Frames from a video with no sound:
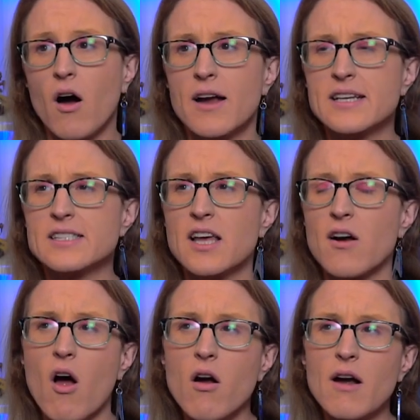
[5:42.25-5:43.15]
is
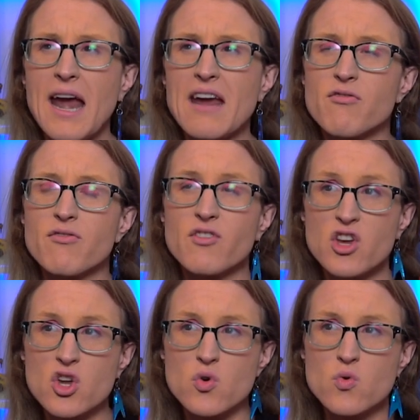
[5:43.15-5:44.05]
there are a
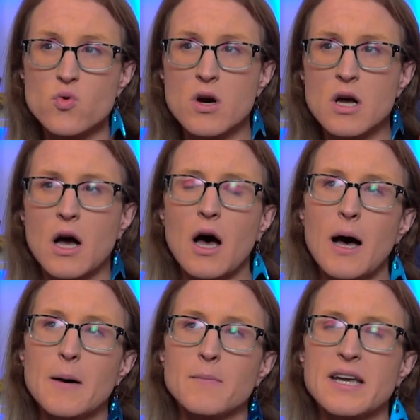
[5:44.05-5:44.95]
few
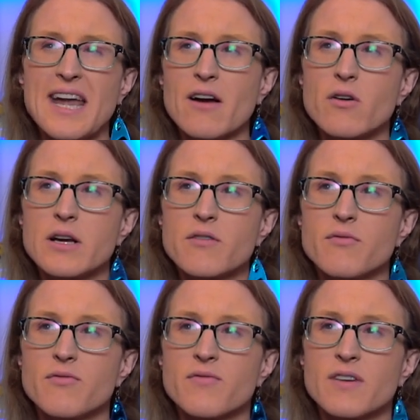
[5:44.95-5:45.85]

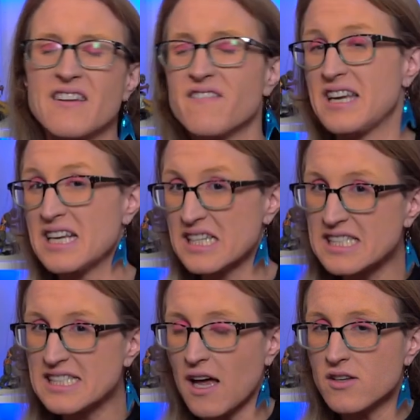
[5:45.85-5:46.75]
narrative
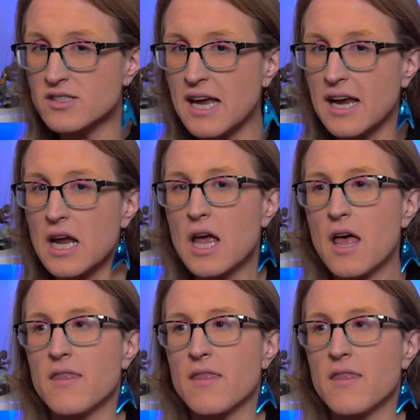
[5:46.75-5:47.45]
conveniences, I'll say,